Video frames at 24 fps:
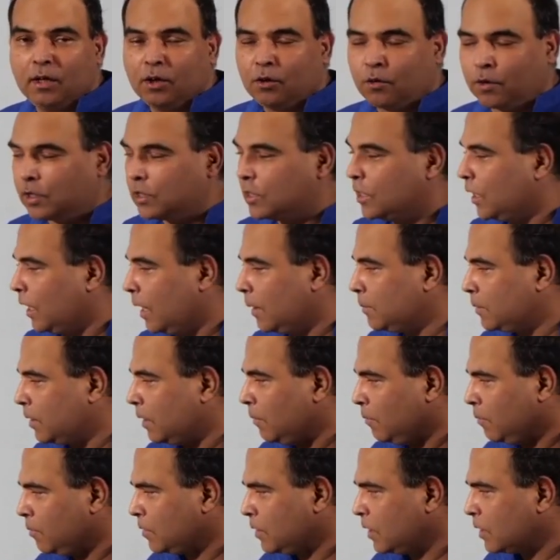question types
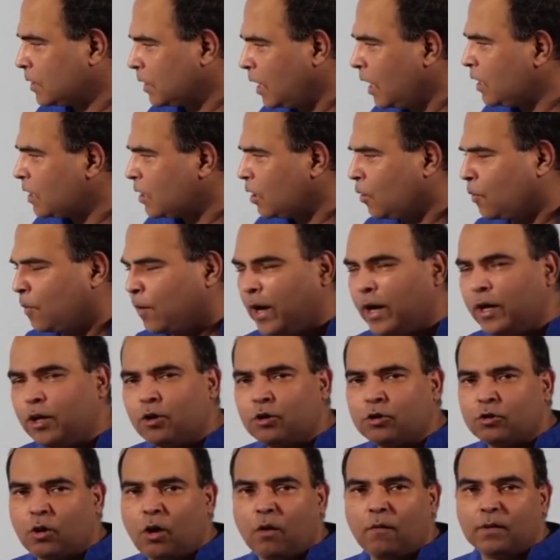and the skills required
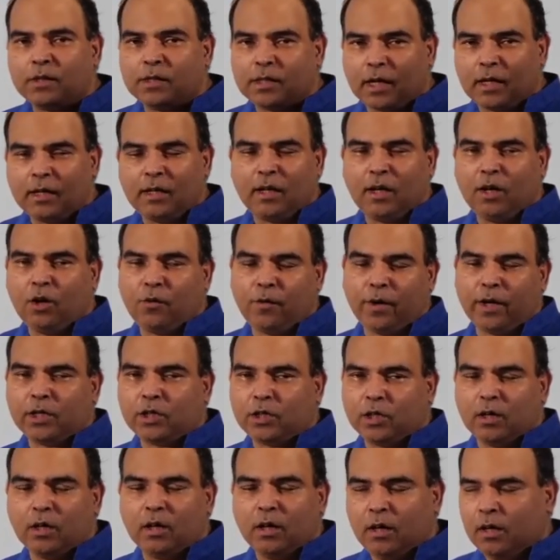to solve a set theory
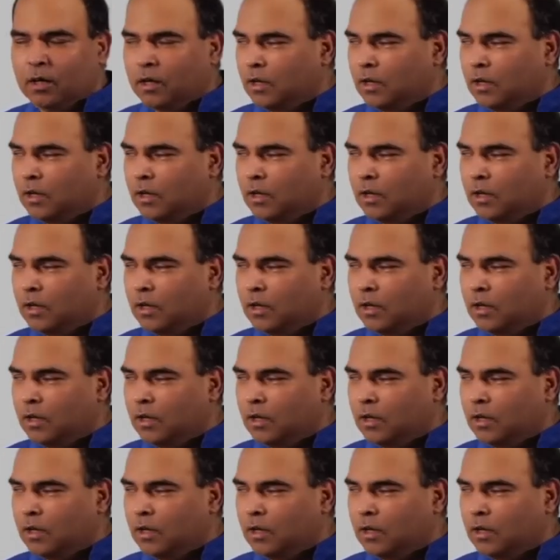question